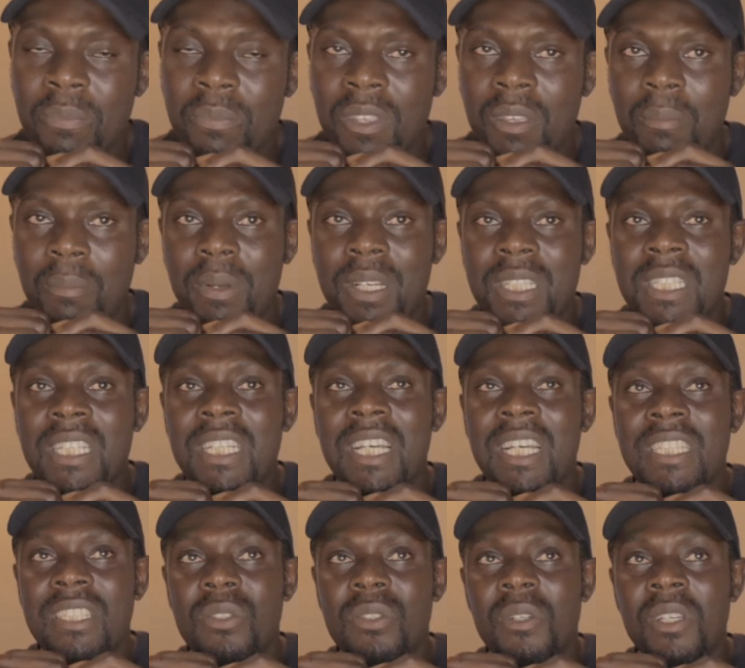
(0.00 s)
The person can
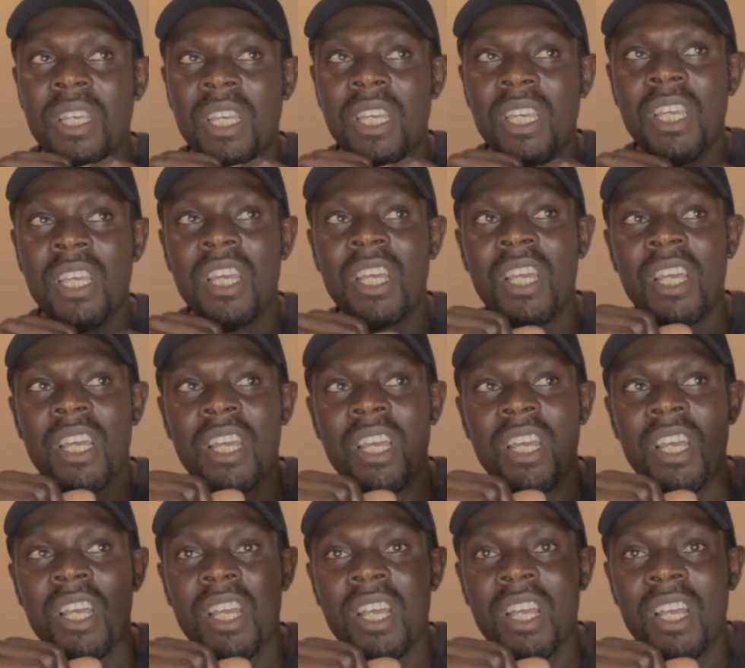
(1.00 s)
say, okay,
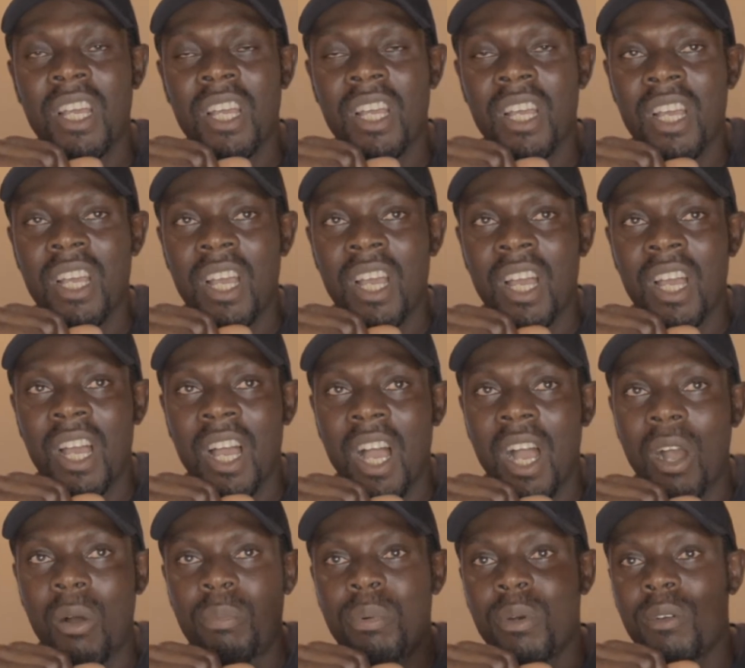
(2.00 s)

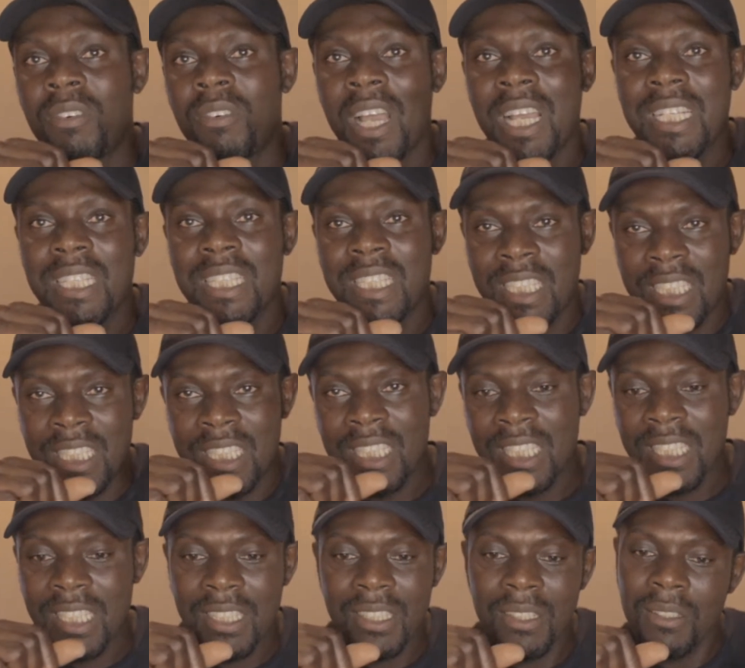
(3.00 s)
I'll provide
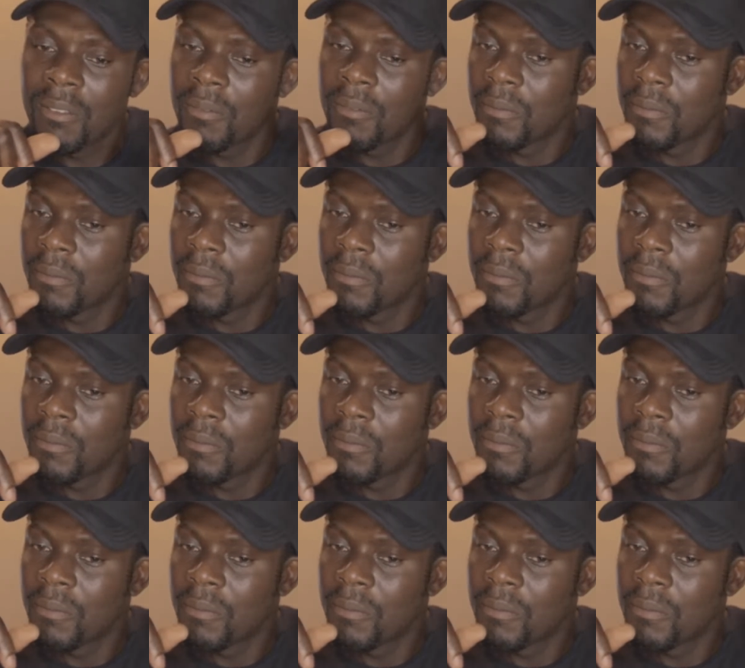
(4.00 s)
detailed